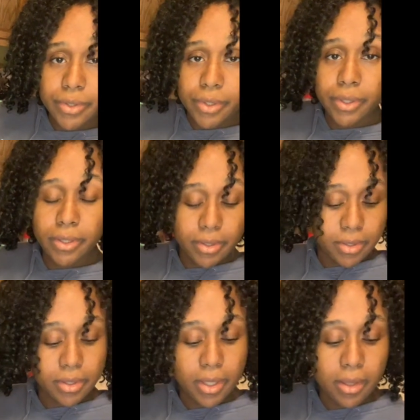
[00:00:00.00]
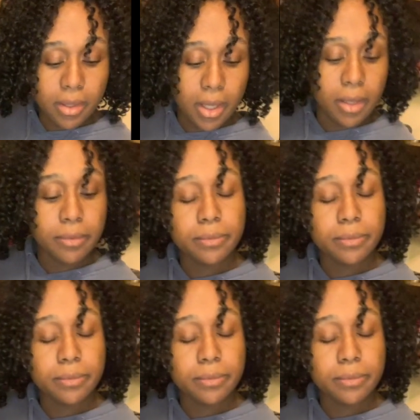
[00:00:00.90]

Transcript: So let's get that.